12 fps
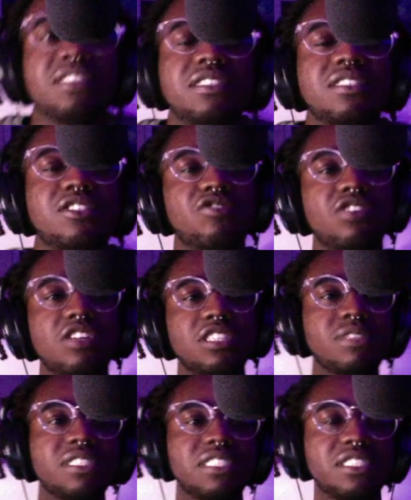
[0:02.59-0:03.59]
drugs.
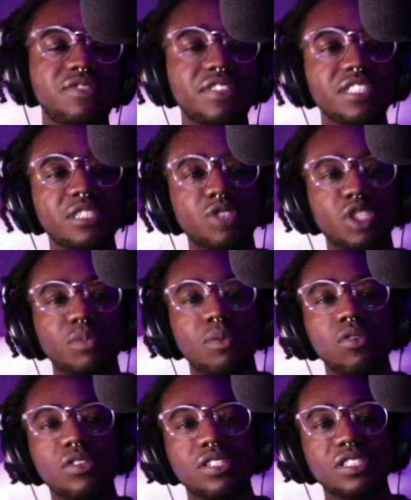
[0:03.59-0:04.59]
We could just finish with
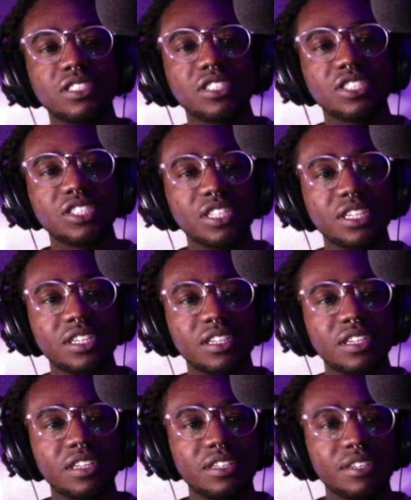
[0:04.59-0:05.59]
sports and shit.
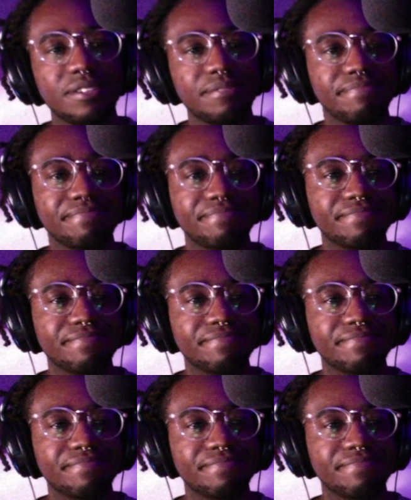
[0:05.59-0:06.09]
Um,